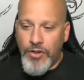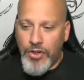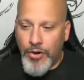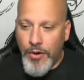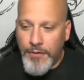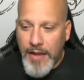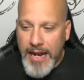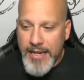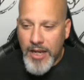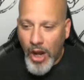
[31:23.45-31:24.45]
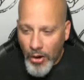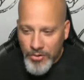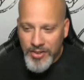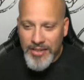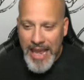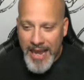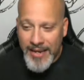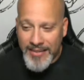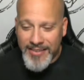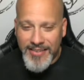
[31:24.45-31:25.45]
certified coach
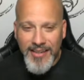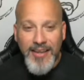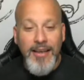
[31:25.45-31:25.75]
status.